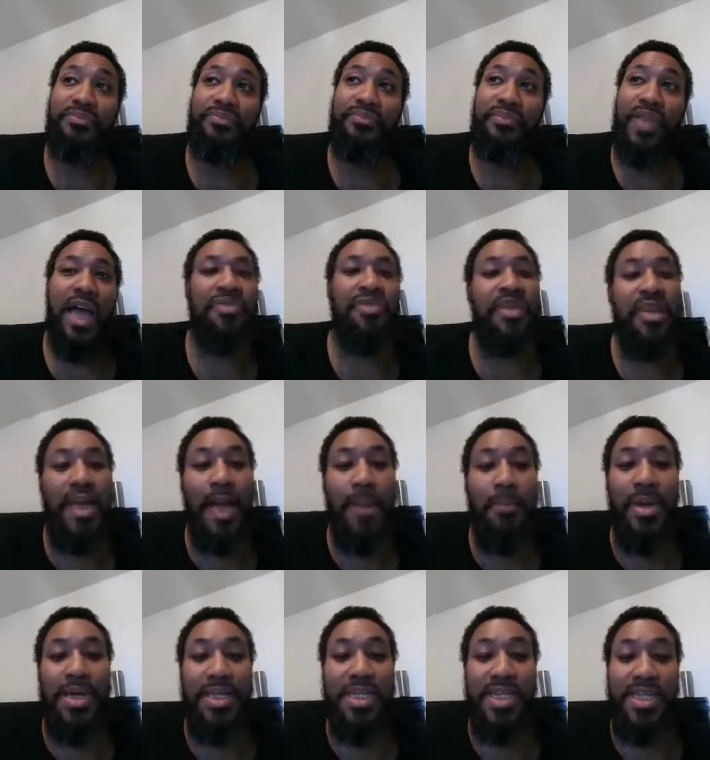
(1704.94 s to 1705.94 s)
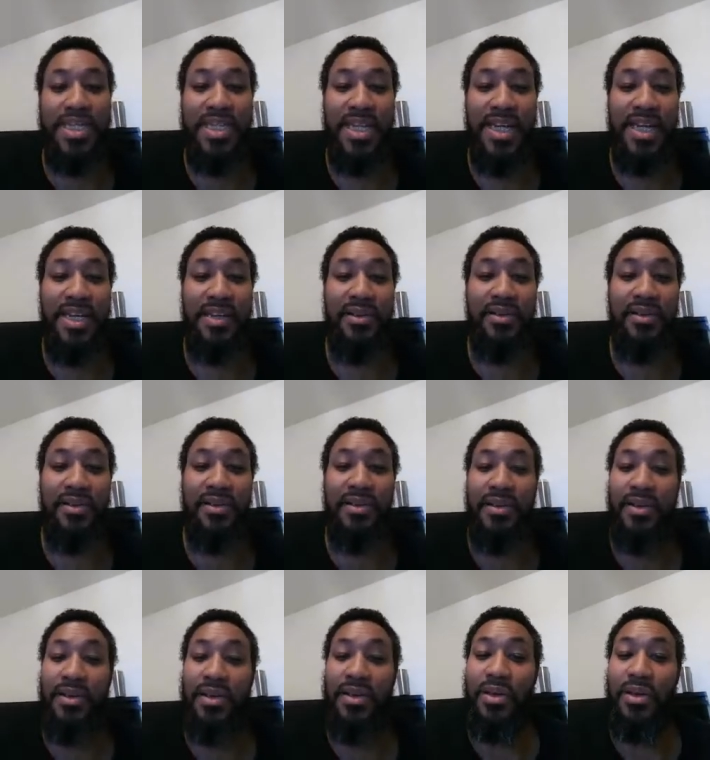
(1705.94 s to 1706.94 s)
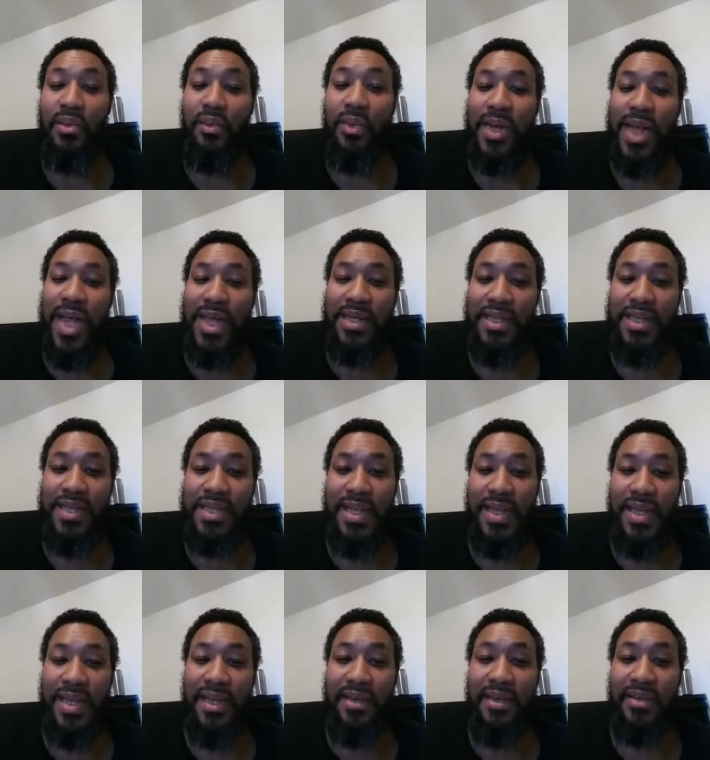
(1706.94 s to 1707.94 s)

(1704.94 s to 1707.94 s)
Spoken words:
I think I basically said what I had to say.